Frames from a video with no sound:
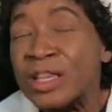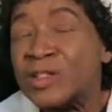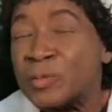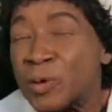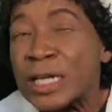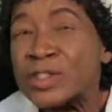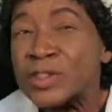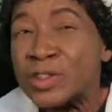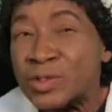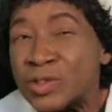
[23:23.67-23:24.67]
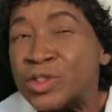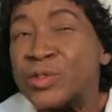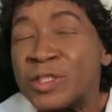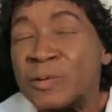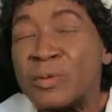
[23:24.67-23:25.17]
these precious
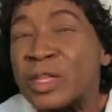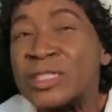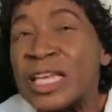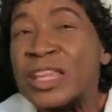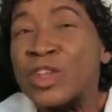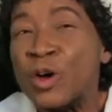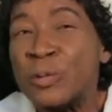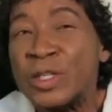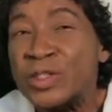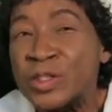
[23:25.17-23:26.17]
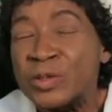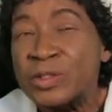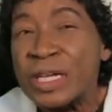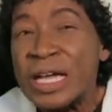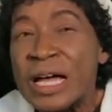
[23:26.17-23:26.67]
Jewish people, these Ethiopian Jews,